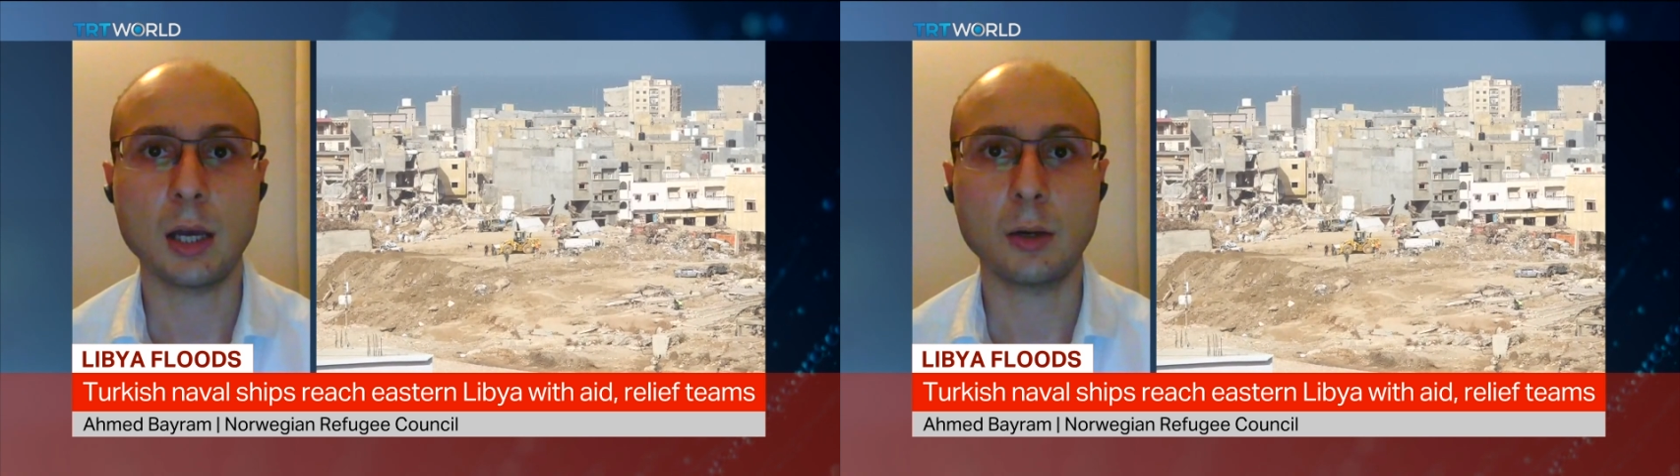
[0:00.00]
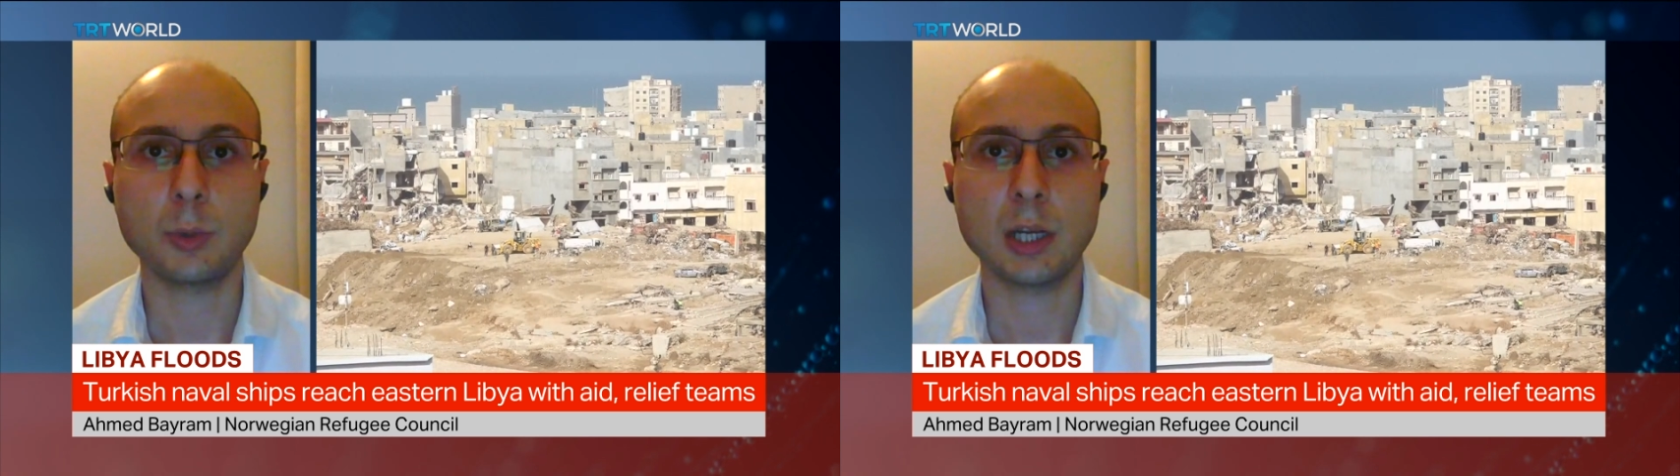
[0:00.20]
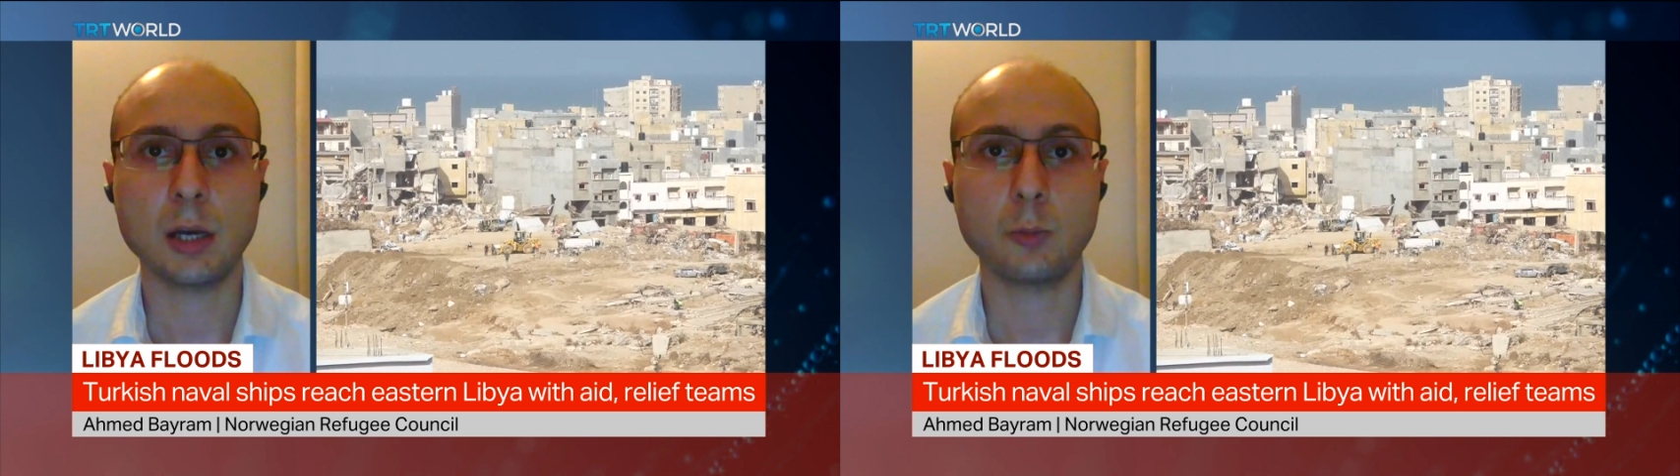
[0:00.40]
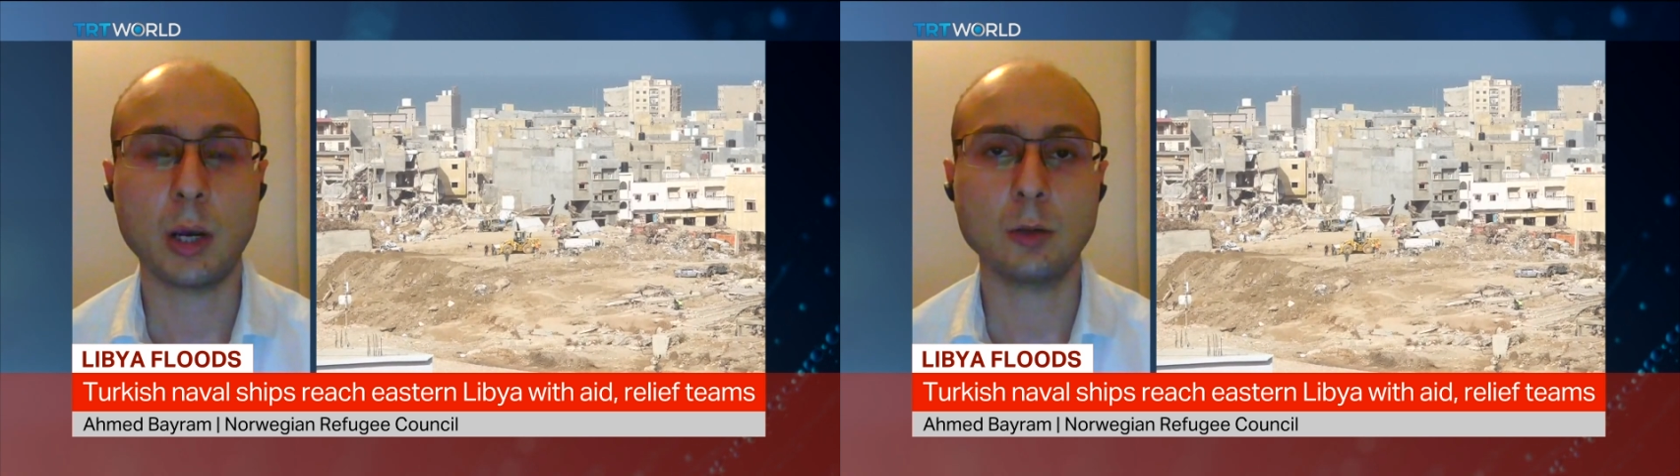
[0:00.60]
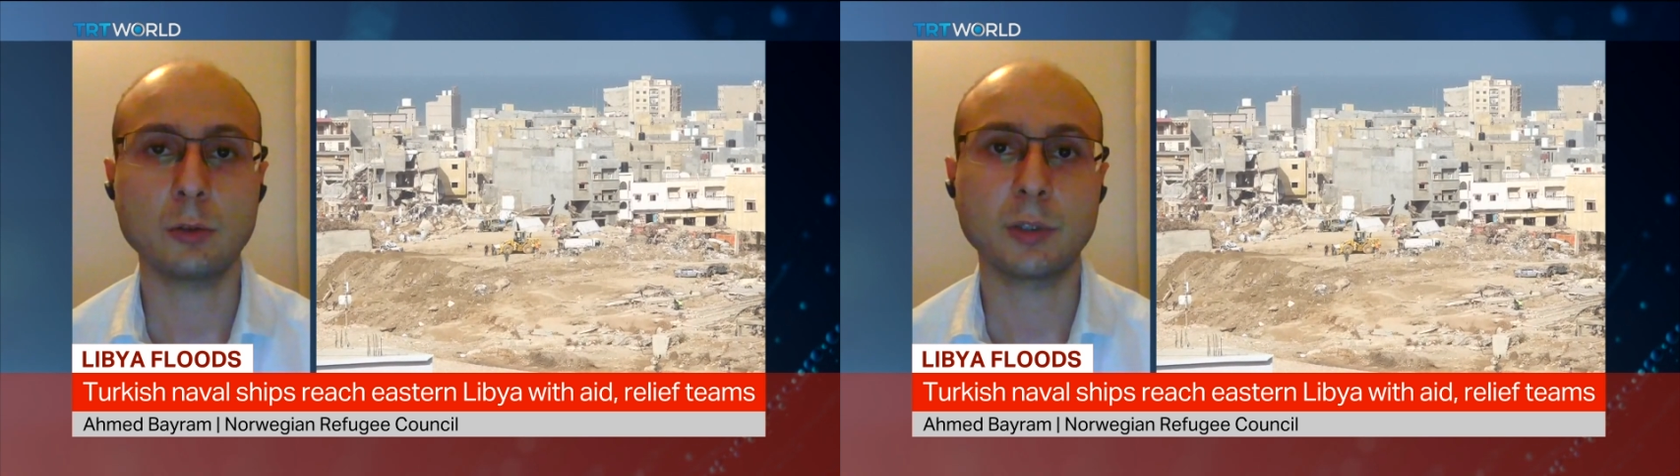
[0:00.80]
Uh, we're now
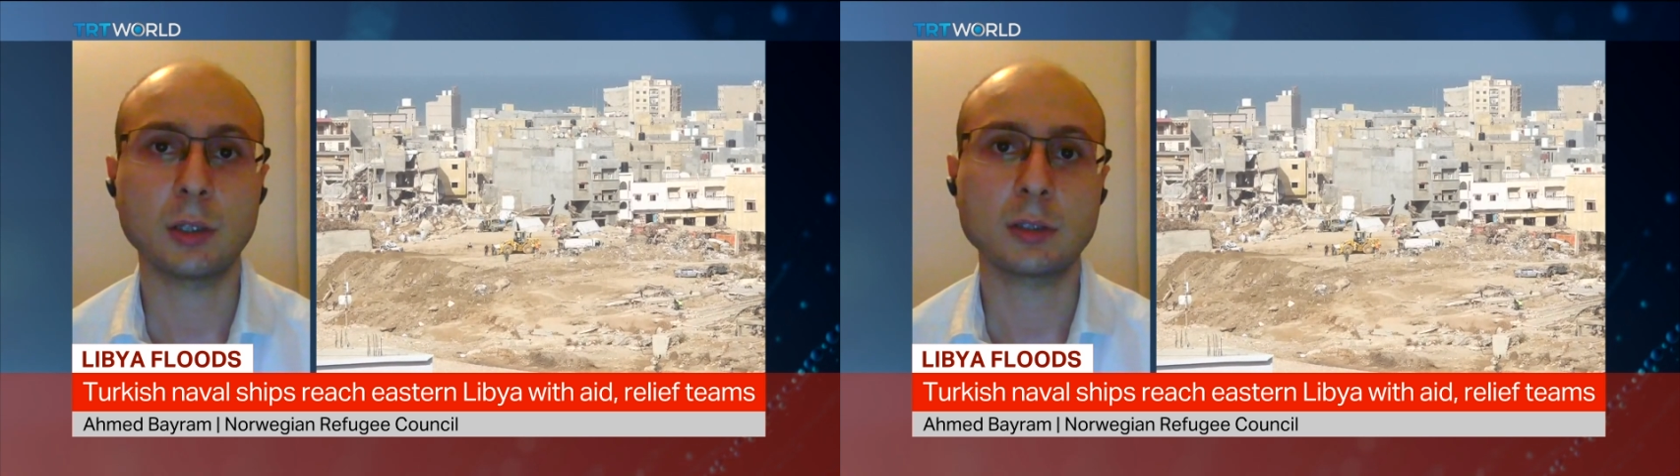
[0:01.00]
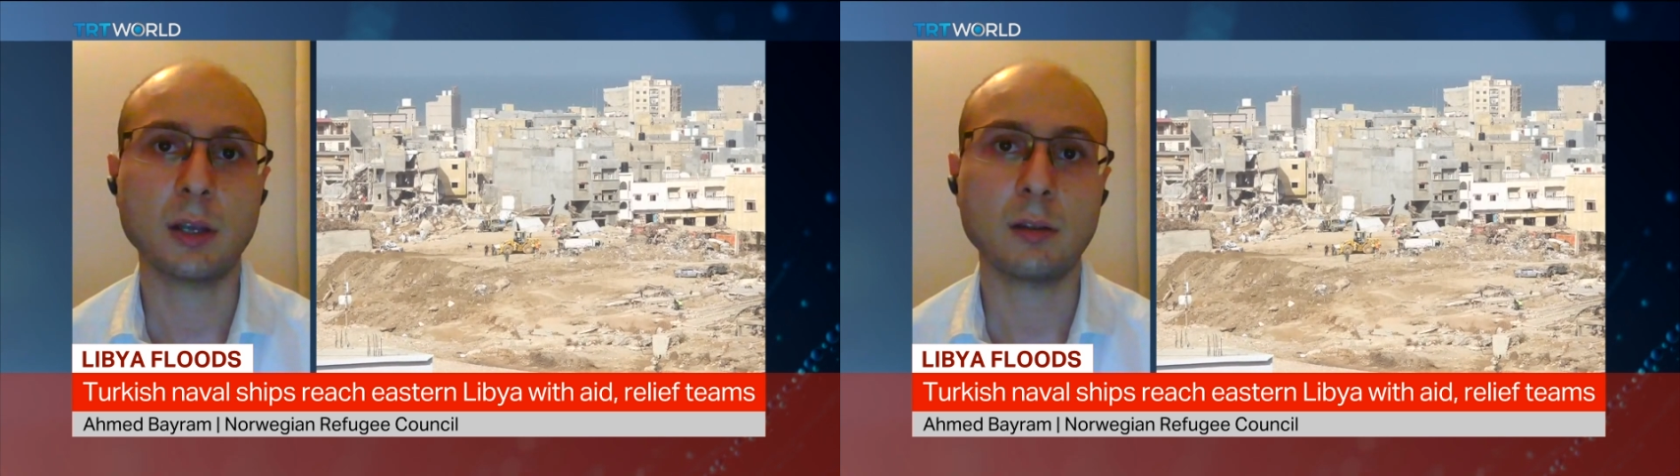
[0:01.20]
well over